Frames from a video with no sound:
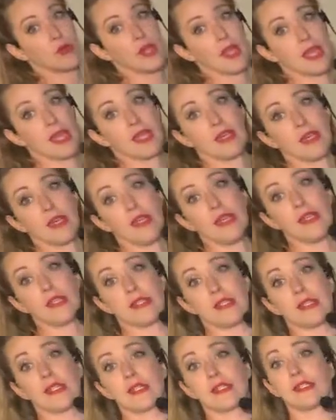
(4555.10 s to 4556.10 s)
and
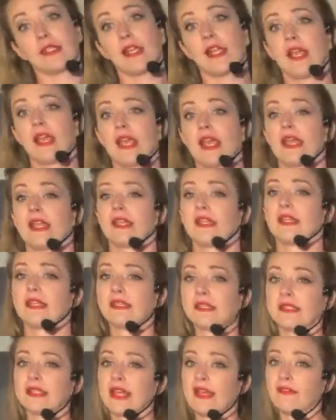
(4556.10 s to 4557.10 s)
6, and
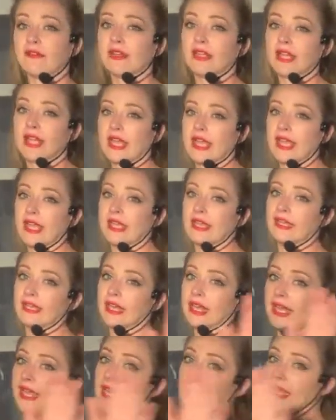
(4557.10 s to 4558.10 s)
7, and
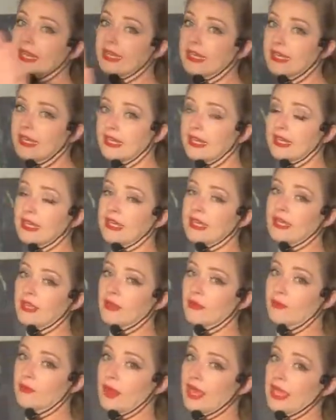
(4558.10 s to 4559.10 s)
8,
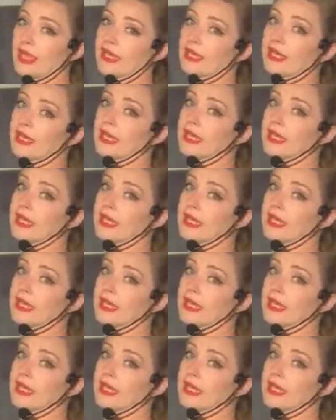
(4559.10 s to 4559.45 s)
right?